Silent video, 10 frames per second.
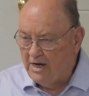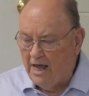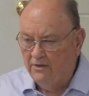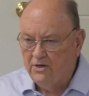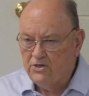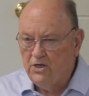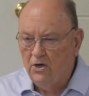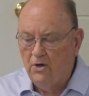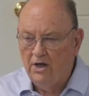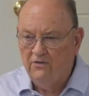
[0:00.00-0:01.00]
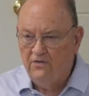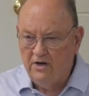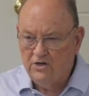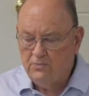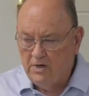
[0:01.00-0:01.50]
now there's no
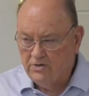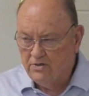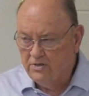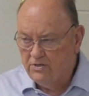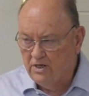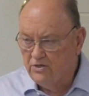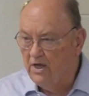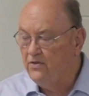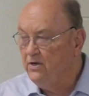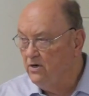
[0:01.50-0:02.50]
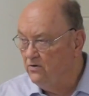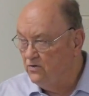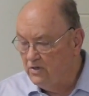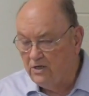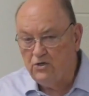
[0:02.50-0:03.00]
unfinished business. There's
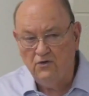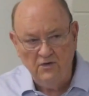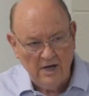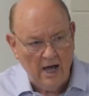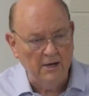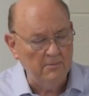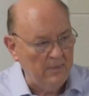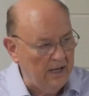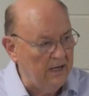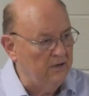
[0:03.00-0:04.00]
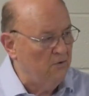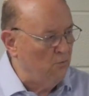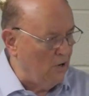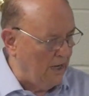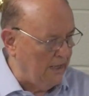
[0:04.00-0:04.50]
nothing that you've not made
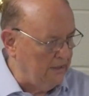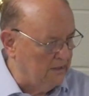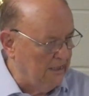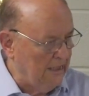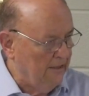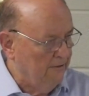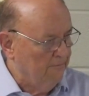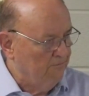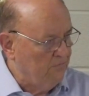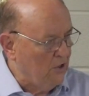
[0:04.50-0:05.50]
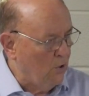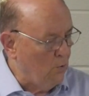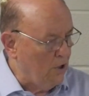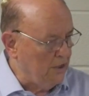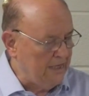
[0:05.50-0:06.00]
right. No
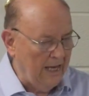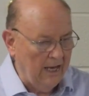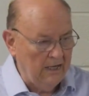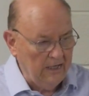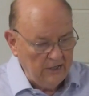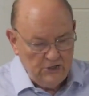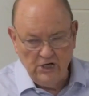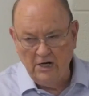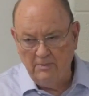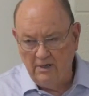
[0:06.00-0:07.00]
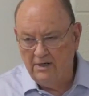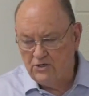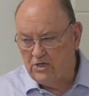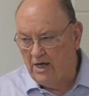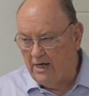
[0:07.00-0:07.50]
one can legitimately
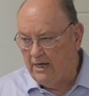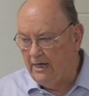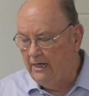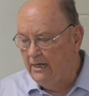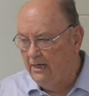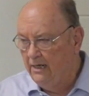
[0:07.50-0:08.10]
say